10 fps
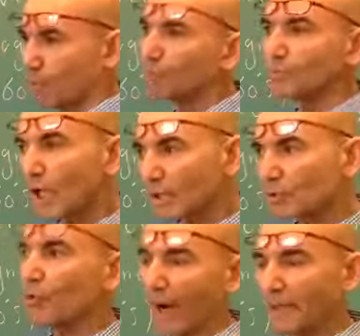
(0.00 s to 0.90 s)
not
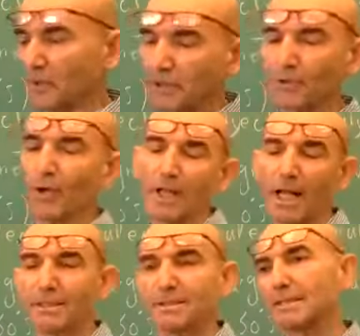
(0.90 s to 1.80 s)
quite vector
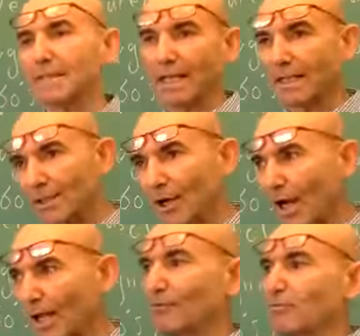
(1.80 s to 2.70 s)
analysis, a
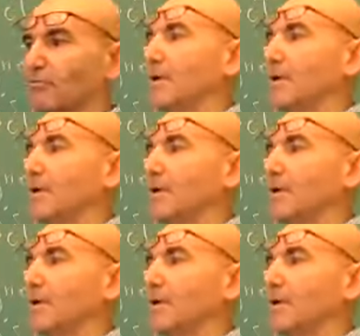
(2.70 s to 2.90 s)
kind of,